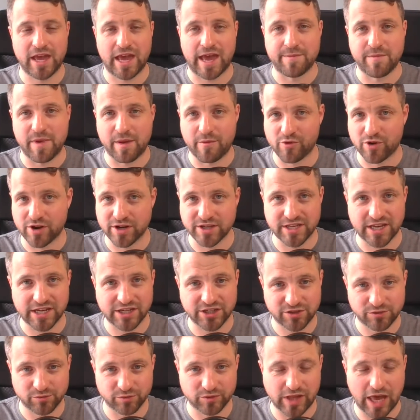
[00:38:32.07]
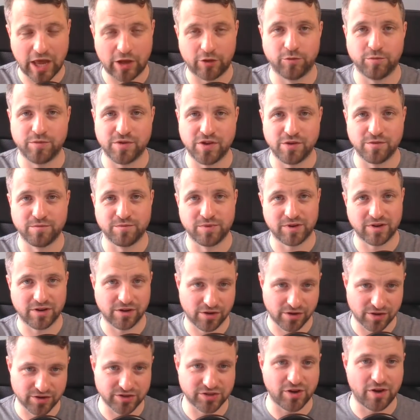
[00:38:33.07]
And memorization will help you
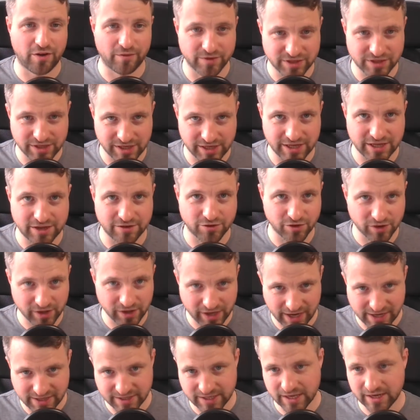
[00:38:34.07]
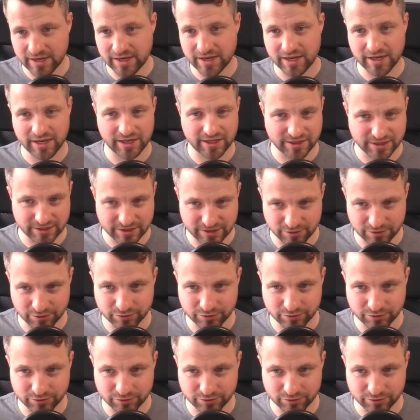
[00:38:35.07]
because obviously you've got case endings,